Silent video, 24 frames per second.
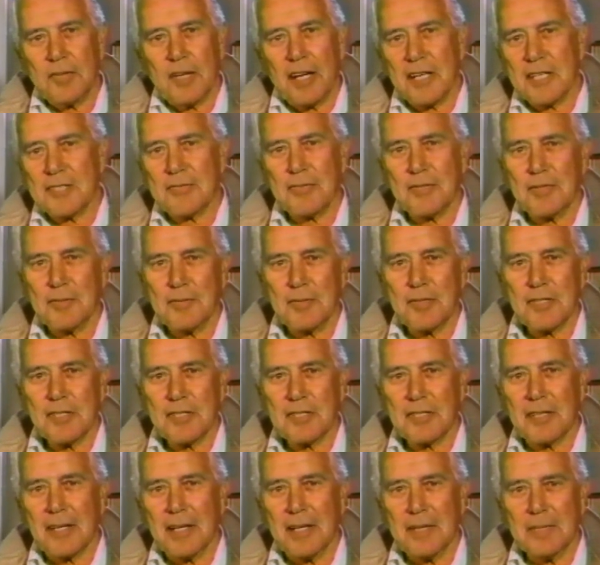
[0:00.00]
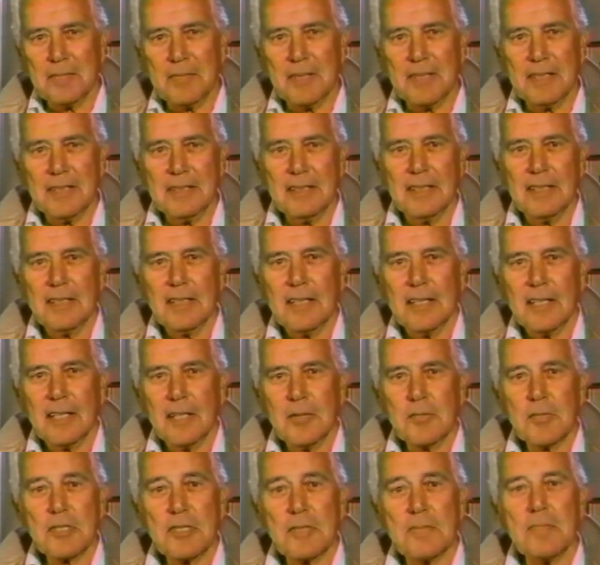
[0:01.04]
Oz for the first time that
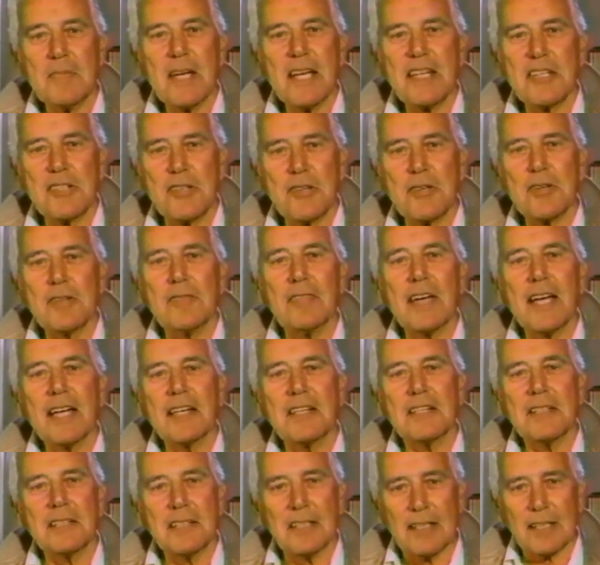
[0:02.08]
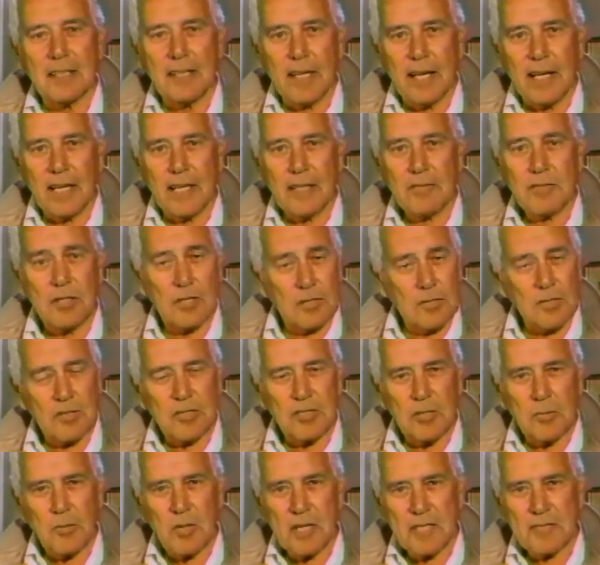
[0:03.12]
it was a major event in their lives. It
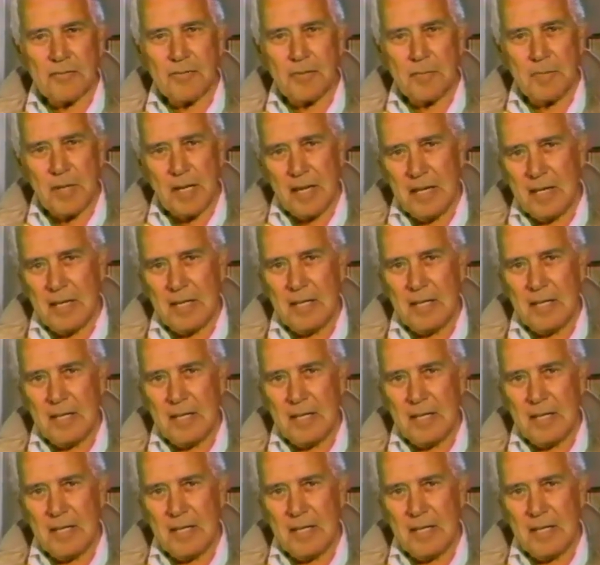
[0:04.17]
certainly was for me.